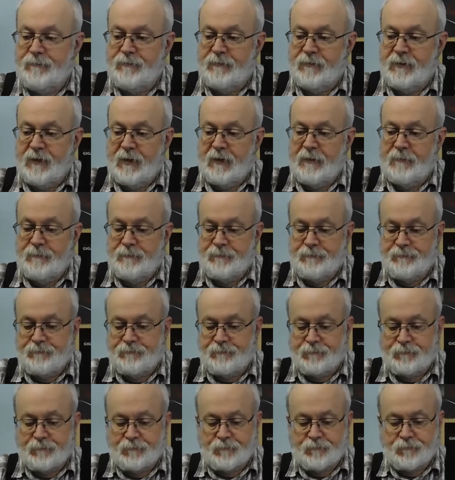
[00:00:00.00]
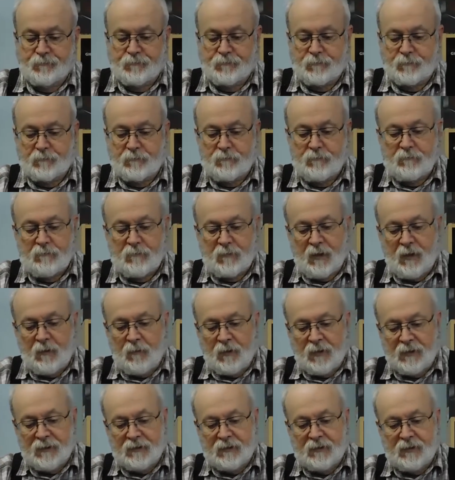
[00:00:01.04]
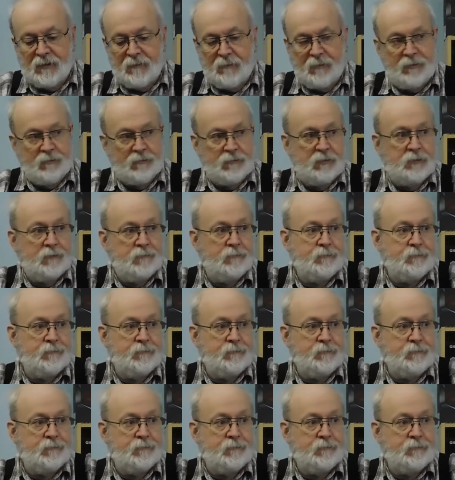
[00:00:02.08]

that I want to see the most.